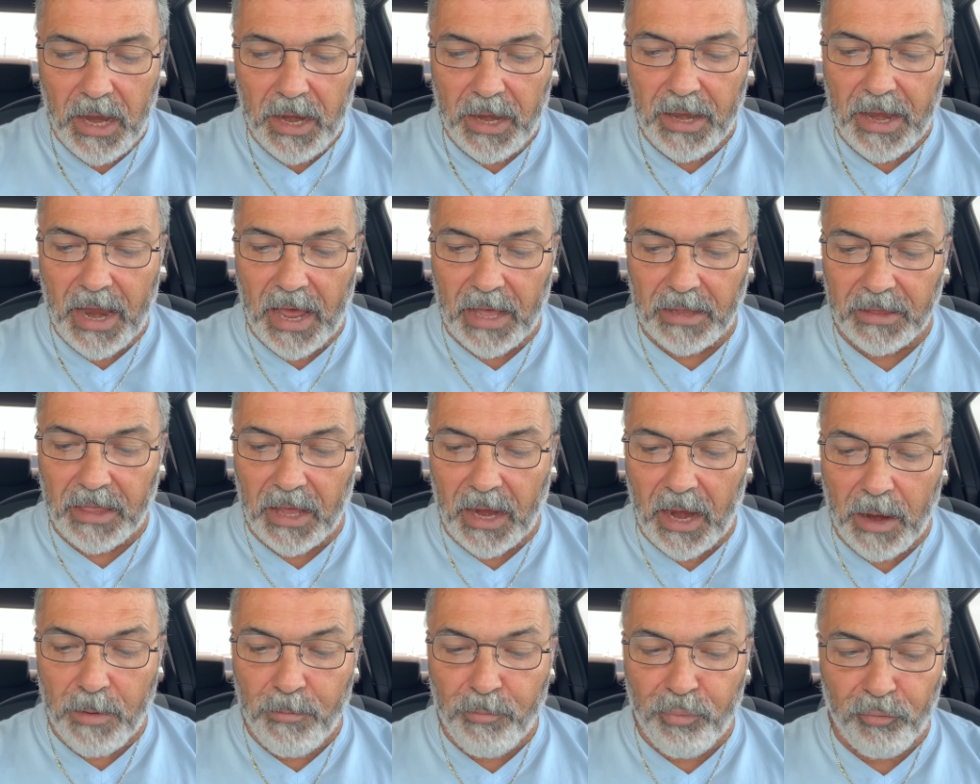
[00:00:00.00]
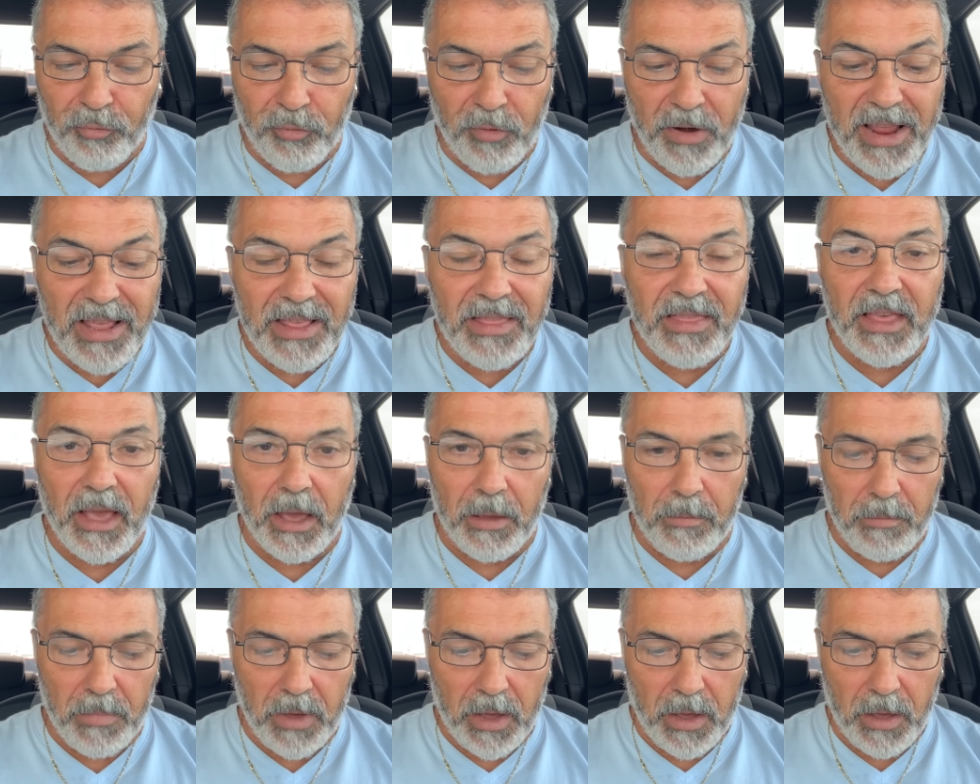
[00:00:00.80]
Not that I bring
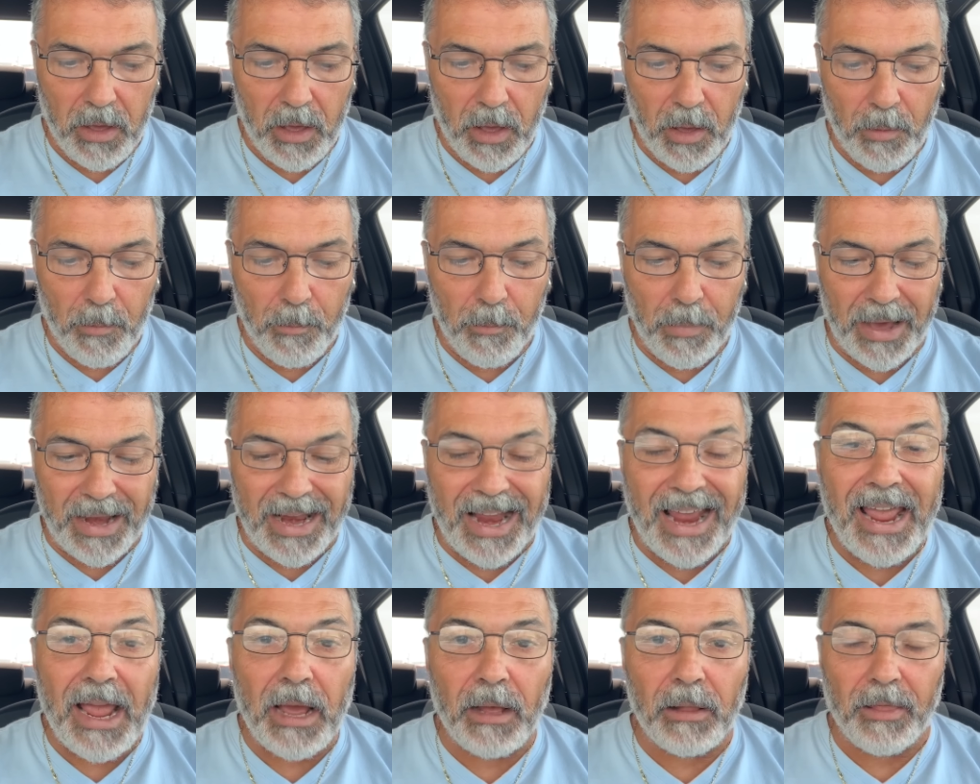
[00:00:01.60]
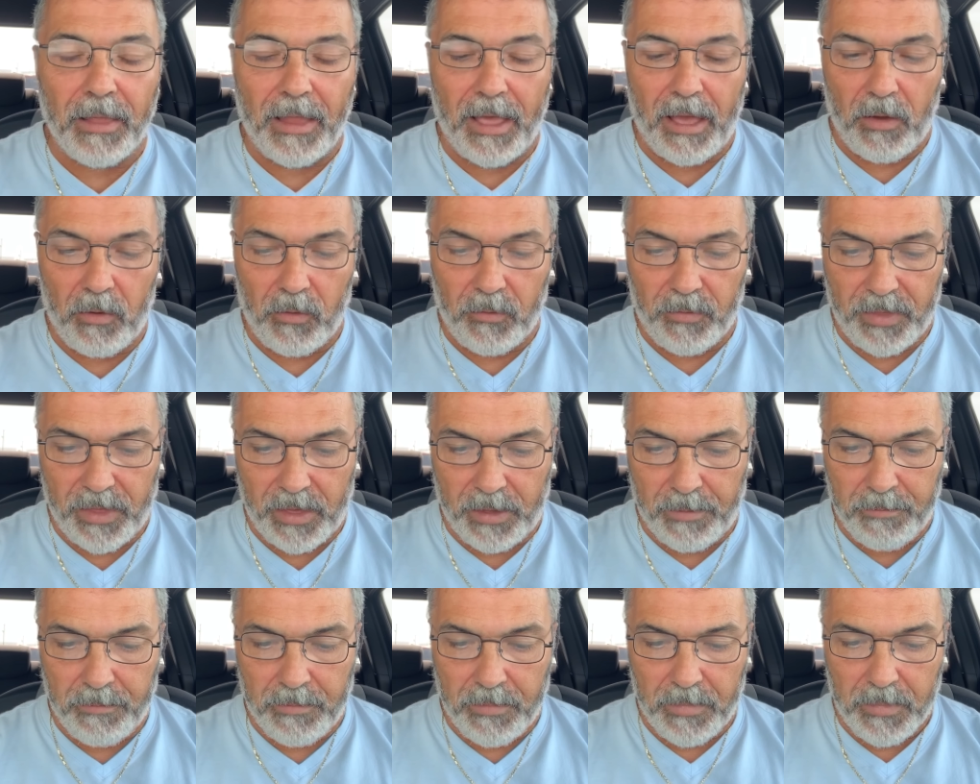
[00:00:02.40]
them, but I allow
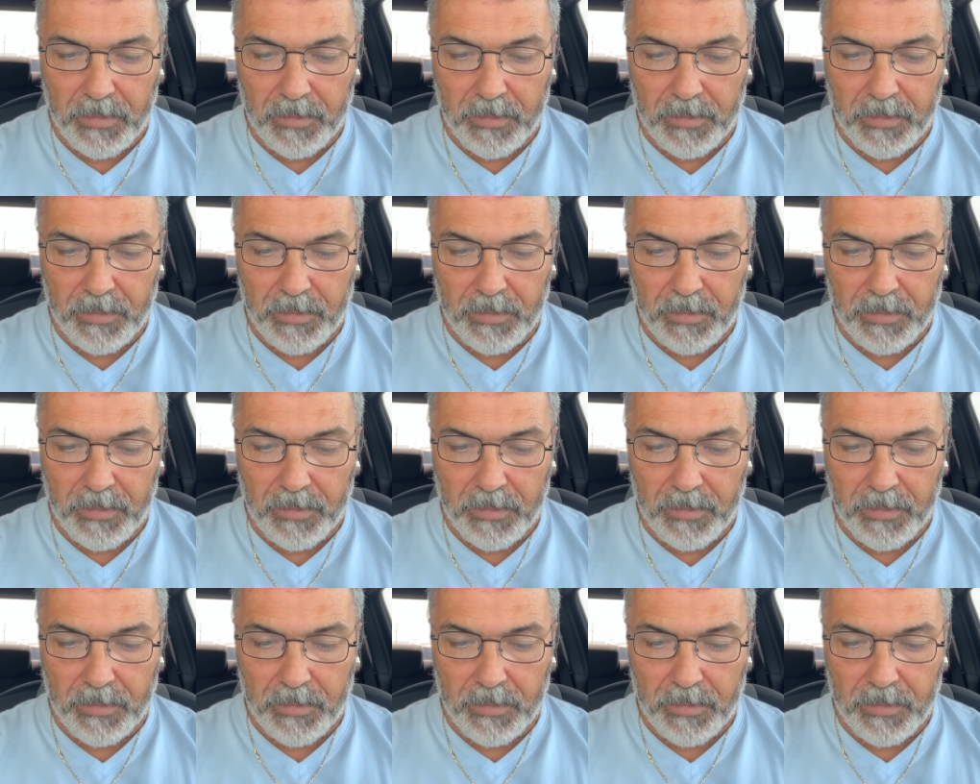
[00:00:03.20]
them.